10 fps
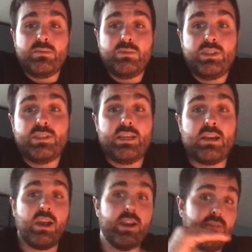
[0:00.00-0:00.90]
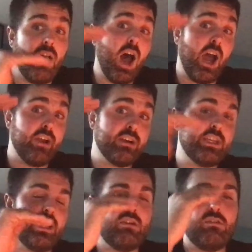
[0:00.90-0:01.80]
which is their kind of higher
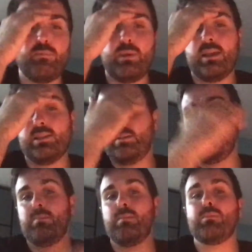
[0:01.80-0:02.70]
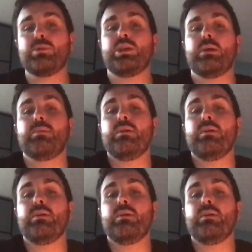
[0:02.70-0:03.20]
tier of BACP membership,